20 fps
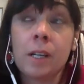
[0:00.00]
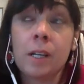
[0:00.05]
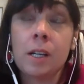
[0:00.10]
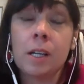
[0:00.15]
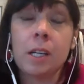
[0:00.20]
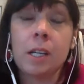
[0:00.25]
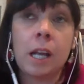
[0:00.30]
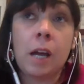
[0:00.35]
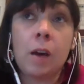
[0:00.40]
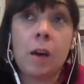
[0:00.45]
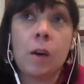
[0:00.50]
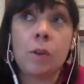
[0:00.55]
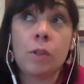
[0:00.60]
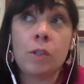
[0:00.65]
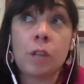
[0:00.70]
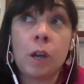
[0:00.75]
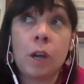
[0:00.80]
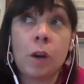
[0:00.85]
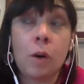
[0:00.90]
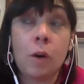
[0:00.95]

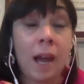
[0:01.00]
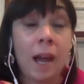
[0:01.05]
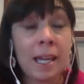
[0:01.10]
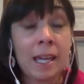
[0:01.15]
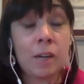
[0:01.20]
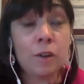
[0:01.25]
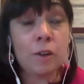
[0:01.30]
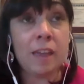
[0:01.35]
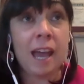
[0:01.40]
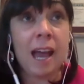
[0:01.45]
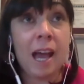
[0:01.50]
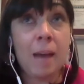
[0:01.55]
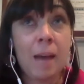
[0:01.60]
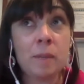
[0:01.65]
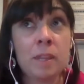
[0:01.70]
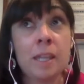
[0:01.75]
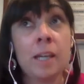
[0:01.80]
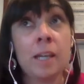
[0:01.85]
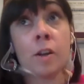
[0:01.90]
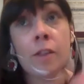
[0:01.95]
So I hear that,
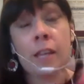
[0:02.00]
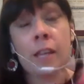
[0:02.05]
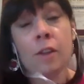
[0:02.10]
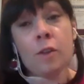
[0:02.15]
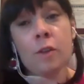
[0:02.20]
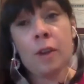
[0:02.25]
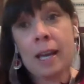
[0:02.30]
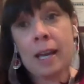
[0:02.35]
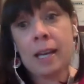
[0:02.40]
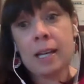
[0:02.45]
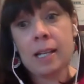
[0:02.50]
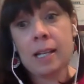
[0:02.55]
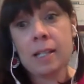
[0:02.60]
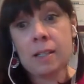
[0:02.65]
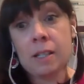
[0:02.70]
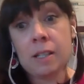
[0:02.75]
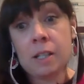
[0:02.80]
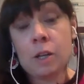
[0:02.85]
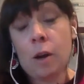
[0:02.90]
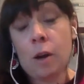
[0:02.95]
but then on the other
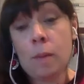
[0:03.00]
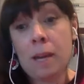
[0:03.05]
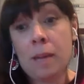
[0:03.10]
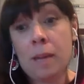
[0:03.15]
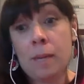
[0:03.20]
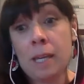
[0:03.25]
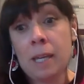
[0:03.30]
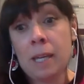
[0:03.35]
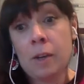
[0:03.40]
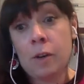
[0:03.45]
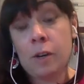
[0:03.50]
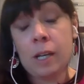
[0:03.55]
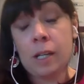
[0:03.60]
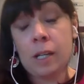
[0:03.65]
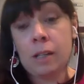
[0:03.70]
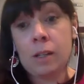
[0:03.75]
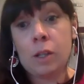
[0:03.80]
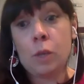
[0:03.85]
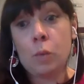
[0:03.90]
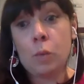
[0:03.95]
hand, I might be
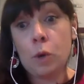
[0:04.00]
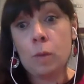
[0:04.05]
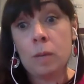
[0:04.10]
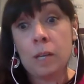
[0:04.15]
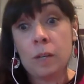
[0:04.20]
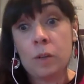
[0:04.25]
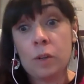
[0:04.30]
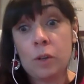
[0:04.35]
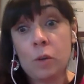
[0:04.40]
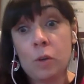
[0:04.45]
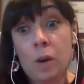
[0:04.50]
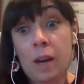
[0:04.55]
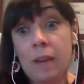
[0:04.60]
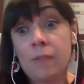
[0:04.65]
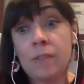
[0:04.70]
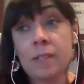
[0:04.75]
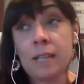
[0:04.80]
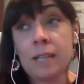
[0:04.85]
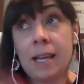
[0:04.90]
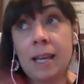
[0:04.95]
hearing the woman or the
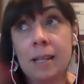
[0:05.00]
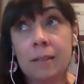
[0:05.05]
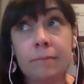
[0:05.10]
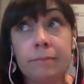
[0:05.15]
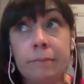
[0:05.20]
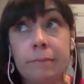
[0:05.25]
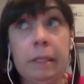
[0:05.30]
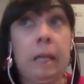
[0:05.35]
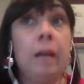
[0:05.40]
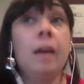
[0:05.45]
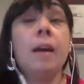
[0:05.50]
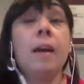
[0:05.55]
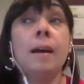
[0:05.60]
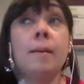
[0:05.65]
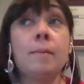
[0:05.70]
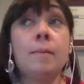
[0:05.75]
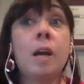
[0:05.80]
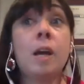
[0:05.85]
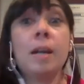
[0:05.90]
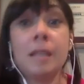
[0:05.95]
wife saying,
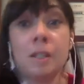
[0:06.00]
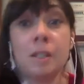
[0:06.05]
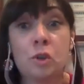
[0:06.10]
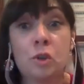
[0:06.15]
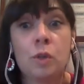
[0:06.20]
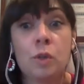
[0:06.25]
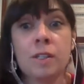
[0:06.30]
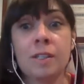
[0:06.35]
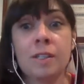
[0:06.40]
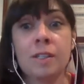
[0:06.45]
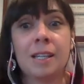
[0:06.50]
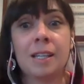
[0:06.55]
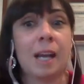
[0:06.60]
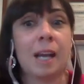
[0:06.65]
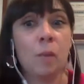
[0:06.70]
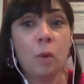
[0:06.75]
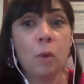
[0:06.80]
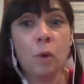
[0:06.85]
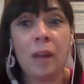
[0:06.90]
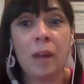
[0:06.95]
I'm not interested,
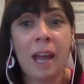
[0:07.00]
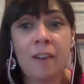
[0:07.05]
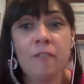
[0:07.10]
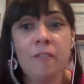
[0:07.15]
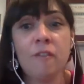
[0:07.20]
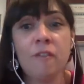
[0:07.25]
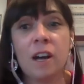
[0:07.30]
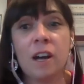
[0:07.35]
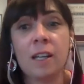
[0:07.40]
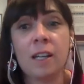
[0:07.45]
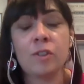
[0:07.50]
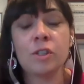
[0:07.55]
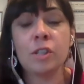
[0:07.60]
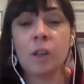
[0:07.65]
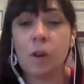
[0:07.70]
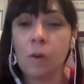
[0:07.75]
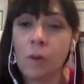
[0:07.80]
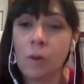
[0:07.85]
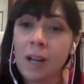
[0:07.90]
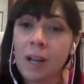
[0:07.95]
I won't have fun.
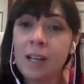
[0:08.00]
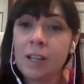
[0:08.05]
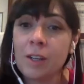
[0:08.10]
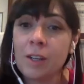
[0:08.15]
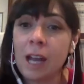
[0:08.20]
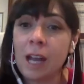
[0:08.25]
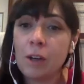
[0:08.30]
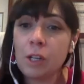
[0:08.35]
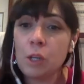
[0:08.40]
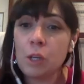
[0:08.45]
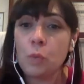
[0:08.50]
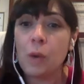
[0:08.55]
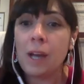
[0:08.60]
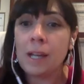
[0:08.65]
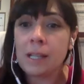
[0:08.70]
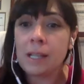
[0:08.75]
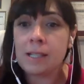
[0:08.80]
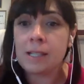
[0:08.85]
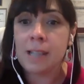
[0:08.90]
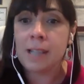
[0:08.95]
So how do you
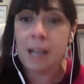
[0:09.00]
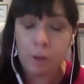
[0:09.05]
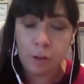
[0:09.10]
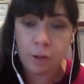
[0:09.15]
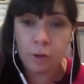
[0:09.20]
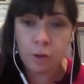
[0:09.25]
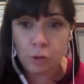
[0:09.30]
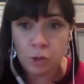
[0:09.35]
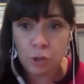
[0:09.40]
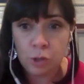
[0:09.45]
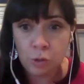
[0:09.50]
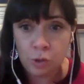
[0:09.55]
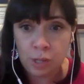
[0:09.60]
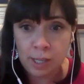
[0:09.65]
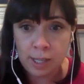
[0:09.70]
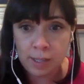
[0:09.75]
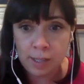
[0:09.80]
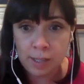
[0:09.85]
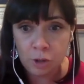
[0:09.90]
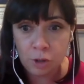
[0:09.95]
reconcile those two
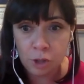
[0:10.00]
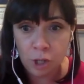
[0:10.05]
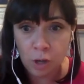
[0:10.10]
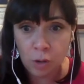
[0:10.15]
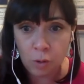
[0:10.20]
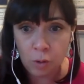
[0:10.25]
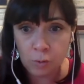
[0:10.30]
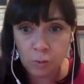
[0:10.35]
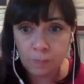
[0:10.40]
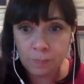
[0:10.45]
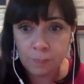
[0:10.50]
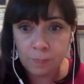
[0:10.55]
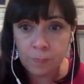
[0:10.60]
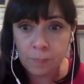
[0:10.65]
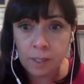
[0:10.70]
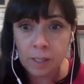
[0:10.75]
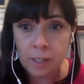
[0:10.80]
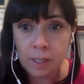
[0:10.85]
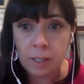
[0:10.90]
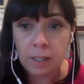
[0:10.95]
things, Joan?
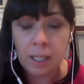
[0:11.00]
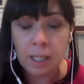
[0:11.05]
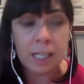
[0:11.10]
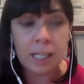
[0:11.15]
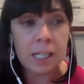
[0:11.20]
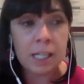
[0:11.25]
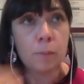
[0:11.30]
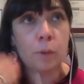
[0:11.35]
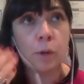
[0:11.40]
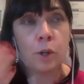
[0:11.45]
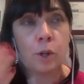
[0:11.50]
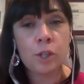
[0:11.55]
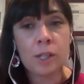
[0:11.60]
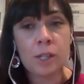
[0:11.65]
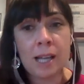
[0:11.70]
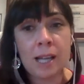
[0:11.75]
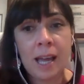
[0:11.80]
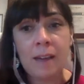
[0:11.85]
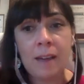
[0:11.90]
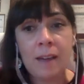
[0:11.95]
Letting the
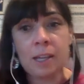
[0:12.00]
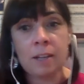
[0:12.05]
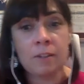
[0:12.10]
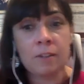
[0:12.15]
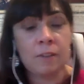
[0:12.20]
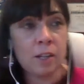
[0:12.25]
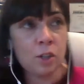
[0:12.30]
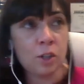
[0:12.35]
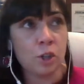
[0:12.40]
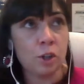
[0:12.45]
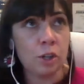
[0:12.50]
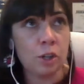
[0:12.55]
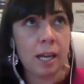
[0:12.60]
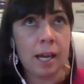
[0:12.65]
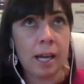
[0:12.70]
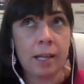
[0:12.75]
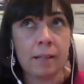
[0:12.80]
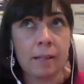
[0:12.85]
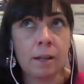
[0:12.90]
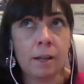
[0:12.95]
person have the adventure
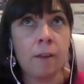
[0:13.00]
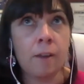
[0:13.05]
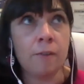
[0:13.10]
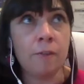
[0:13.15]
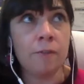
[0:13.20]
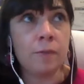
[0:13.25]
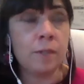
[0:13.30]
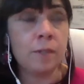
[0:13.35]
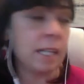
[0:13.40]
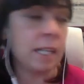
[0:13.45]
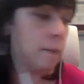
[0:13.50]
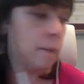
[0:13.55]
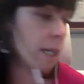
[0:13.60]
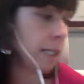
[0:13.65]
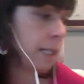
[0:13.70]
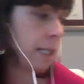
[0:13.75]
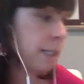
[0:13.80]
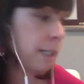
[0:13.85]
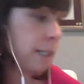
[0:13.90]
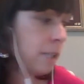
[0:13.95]
yet not
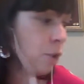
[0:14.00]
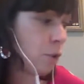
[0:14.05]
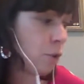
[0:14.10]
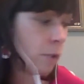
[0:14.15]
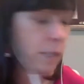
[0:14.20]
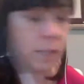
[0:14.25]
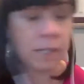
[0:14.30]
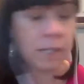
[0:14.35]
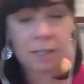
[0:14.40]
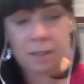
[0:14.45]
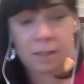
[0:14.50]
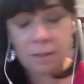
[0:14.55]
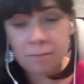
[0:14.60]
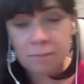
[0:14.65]
seeming disinterested.